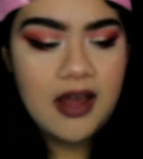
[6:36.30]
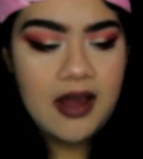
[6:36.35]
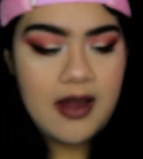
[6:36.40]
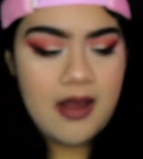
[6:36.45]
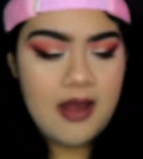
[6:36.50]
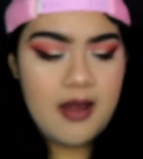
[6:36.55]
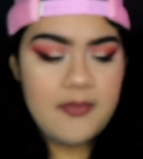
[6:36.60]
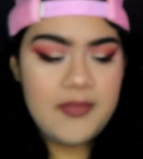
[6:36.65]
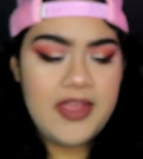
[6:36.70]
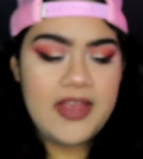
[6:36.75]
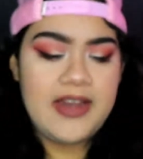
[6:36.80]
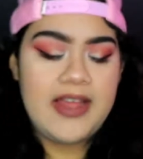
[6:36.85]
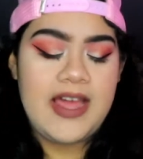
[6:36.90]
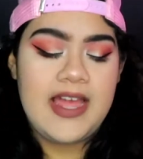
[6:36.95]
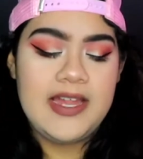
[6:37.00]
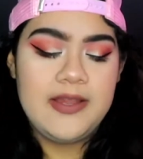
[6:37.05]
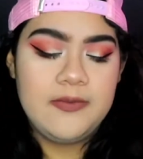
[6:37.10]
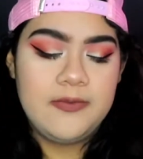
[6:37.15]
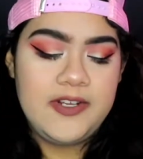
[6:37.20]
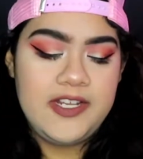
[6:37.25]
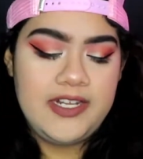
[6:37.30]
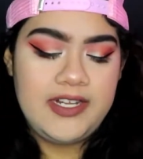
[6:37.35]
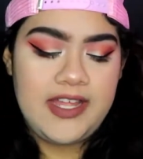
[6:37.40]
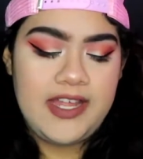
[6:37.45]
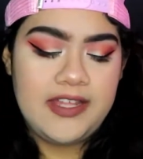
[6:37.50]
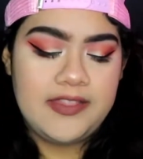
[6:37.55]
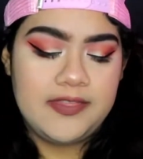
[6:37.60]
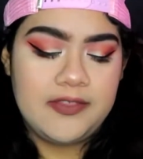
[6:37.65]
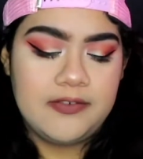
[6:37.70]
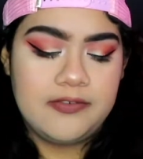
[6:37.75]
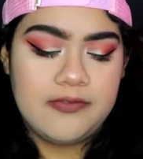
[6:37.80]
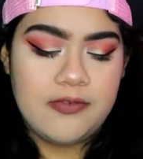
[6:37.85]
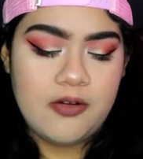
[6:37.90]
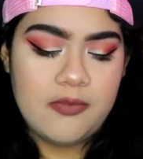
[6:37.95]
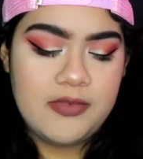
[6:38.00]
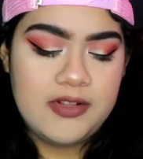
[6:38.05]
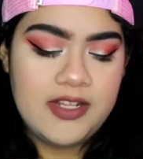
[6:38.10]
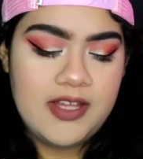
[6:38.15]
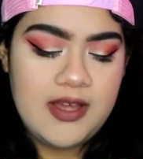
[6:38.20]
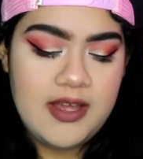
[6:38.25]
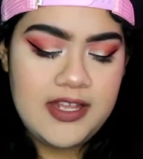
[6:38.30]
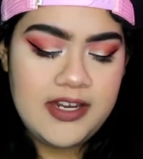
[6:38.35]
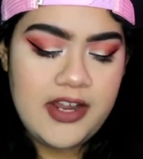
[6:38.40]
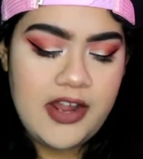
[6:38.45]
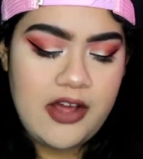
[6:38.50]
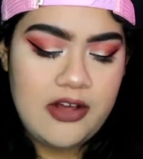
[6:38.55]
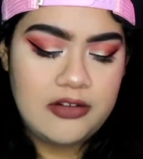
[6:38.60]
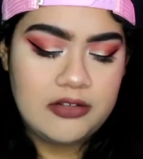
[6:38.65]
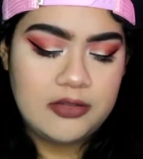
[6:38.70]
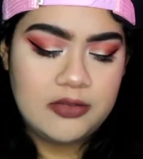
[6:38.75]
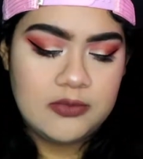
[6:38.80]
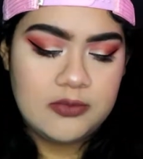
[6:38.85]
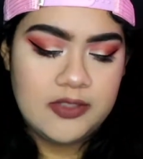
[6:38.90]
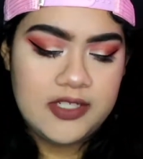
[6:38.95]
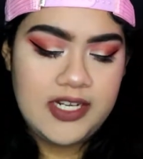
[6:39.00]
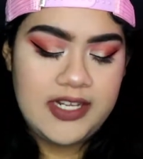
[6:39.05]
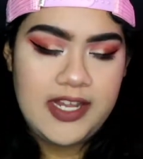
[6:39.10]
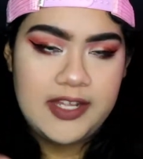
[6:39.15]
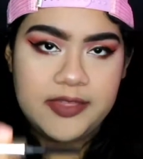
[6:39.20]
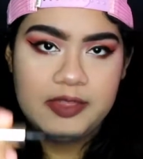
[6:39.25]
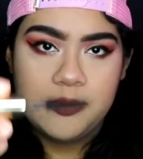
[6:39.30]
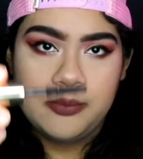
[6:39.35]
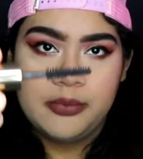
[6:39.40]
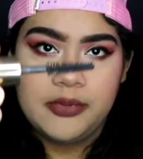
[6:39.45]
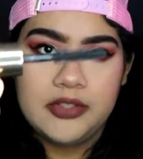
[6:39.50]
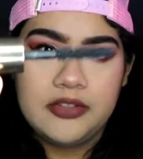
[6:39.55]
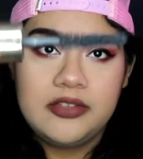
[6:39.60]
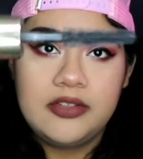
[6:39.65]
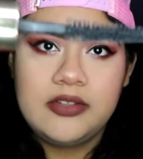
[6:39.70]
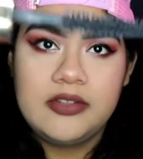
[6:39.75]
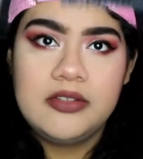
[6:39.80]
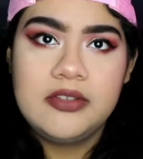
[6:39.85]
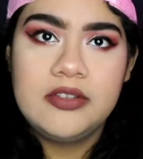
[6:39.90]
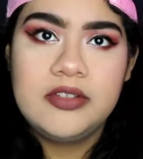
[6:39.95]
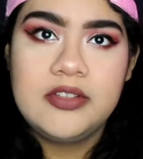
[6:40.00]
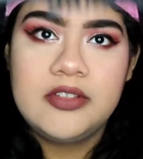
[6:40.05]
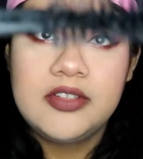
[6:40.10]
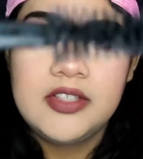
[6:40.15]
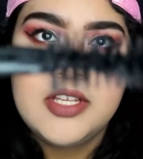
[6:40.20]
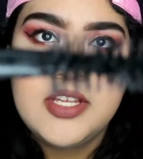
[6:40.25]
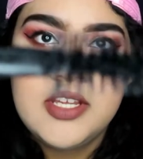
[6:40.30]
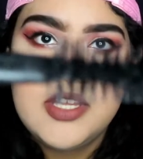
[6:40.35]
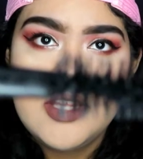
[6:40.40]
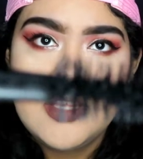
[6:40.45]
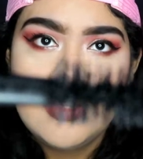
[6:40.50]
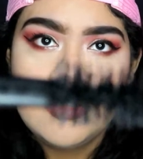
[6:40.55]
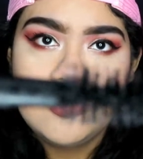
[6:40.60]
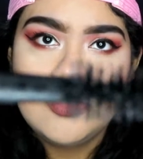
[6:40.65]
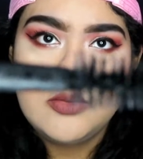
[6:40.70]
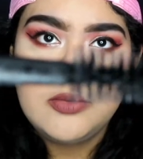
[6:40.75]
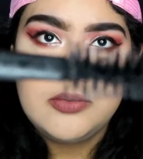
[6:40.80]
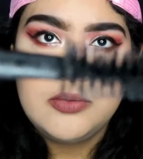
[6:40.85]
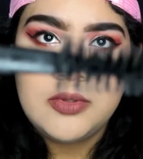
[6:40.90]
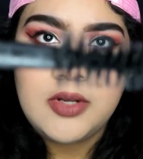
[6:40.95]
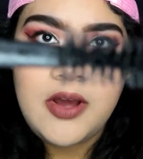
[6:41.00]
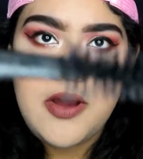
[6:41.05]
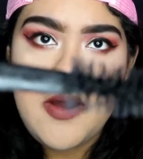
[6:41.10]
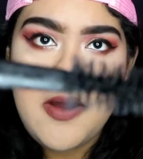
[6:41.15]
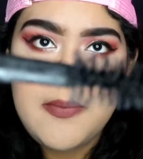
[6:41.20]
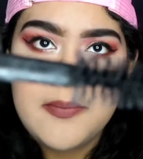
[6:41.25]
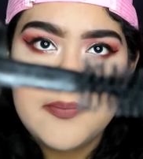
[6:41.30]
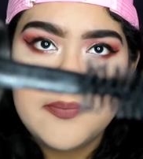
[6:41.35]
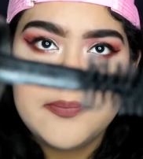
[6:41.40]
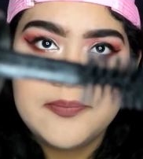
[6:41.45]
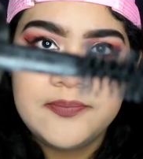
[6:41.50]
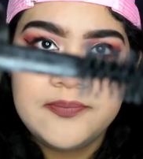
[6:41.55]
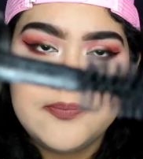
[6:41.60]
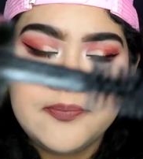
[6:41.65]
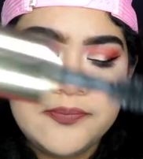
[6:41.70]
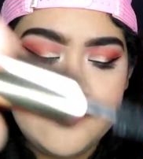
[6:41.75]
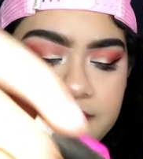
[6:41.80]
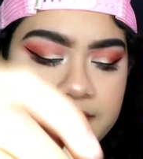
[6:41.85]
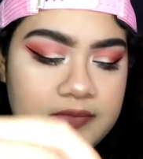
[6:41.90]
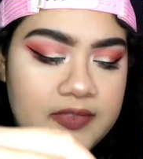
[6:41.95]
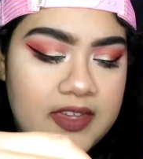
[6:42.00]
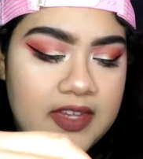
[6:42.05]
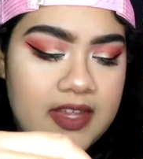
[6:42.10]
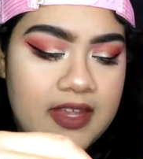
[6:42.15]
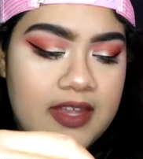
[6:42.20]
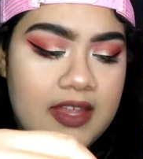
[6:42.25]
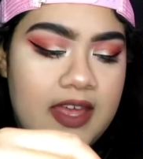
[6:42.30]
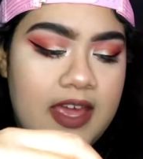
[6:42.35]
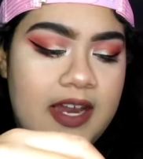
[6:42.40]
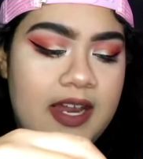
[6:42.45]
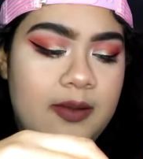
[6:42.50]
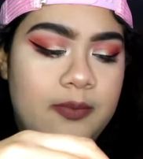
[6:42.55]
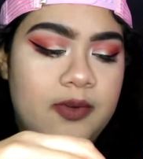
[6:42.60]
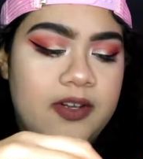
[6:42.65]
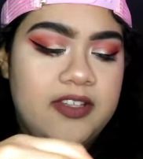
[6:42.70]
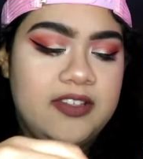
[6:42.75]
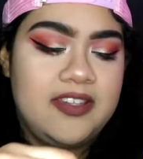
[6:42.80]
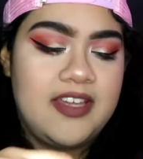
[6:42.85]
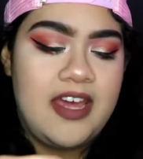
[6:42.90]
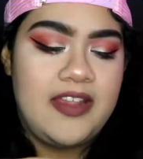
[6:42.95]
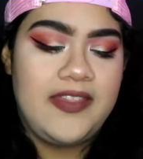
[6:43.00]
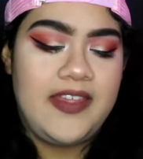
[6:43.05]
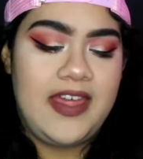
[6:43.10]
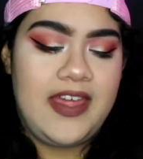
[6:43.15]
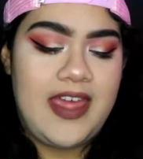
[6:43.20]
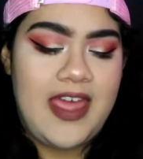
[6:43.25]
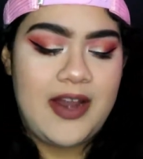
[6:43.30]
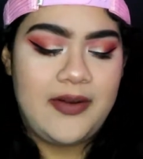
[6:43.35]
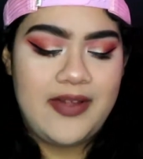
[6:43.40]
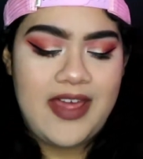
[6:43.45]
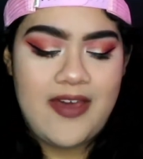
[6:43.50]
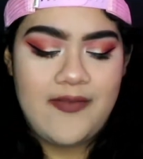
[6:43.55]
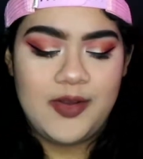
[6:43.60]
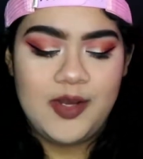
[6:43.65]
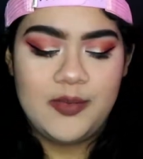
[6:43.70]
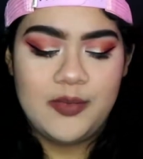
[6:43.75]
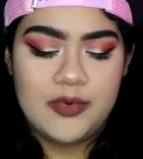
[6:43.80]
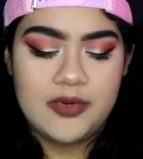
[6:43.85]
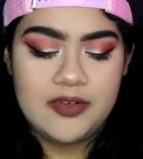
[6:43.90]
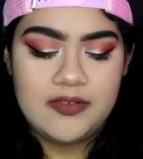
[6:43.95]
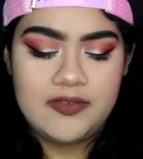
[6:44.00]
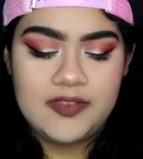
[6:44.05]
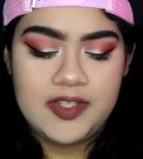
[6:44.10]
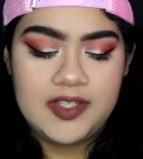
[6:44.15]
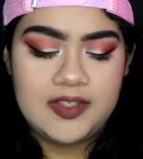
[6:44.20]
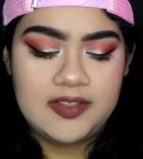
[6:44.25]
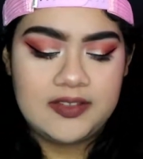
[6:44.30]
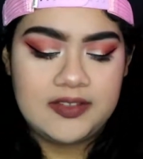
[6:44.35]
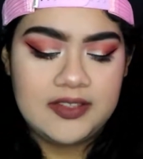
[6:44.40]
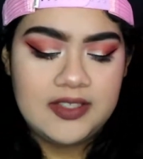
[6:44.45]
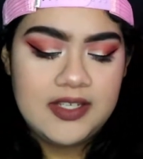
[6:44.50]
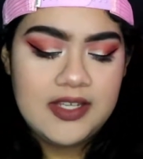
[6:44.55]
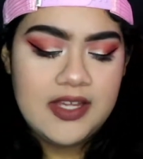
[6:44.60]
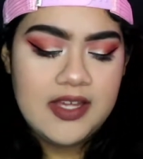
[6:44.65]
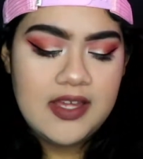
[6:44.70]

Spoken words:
And I really like the formula, and I also really like the bristles. So, and I'm really sad that I don't have any more of this.